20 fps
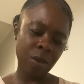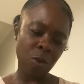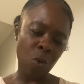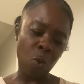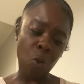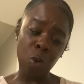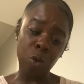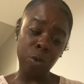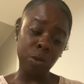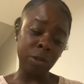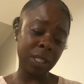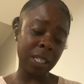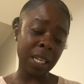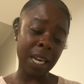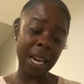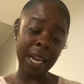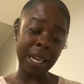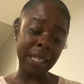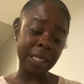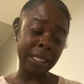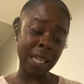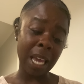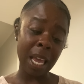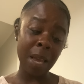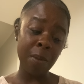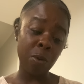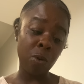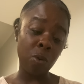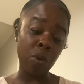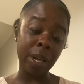well, who sit at a
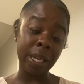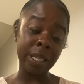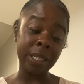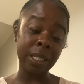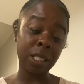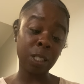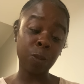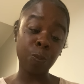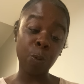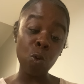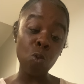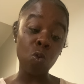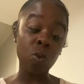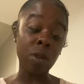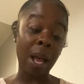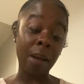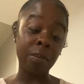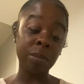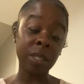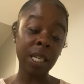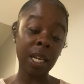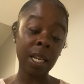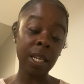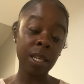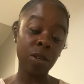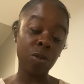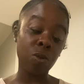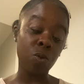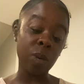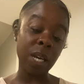table is spooked. I'm
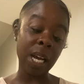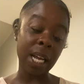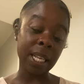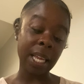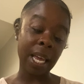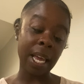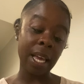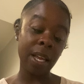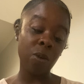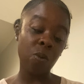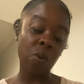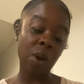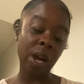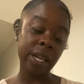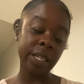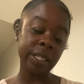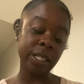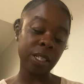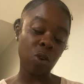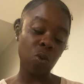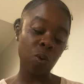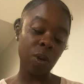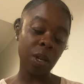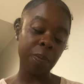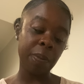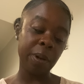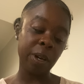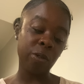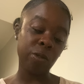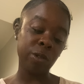telling you, we got the Eight of Wands, the Queen
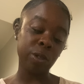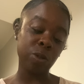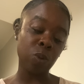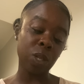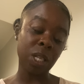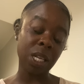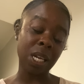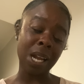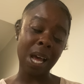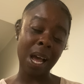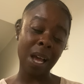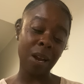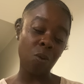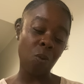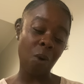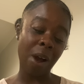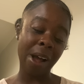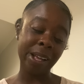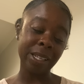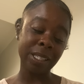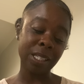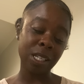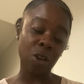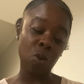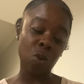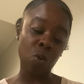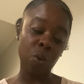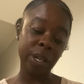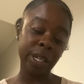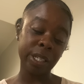of Pentacles with the Nine of Wands to the
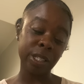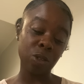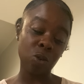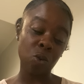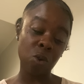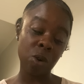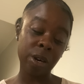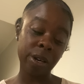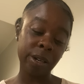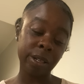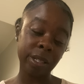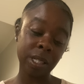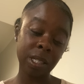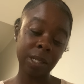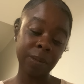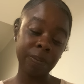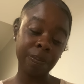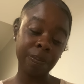Queen of Swords.